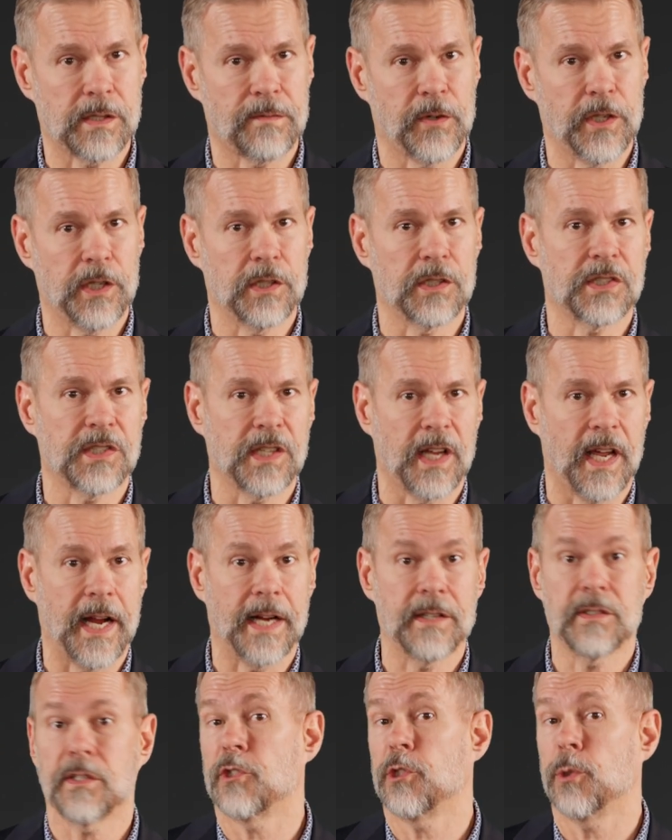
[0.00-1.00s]
for your
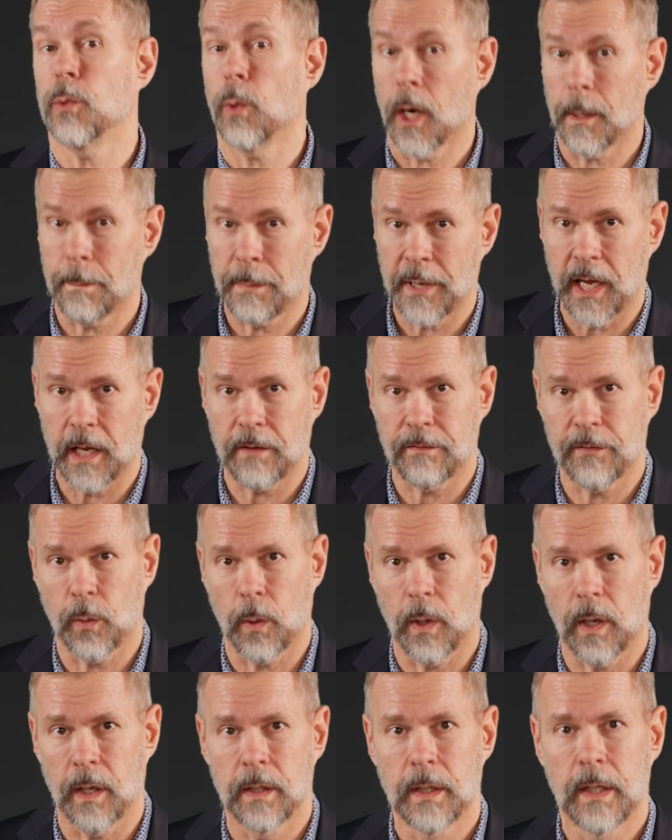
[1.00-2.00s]
signs that you weren't paying
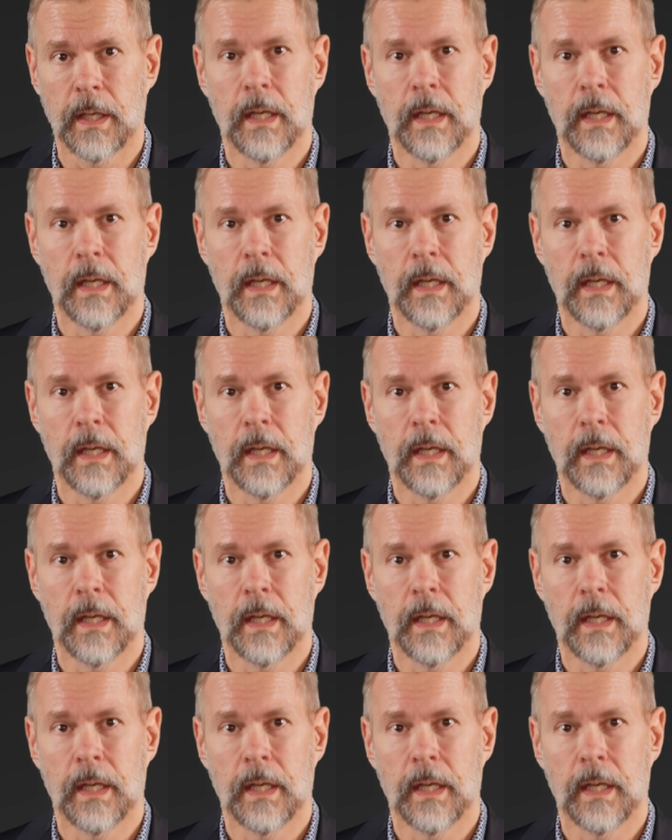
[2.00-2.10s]
for,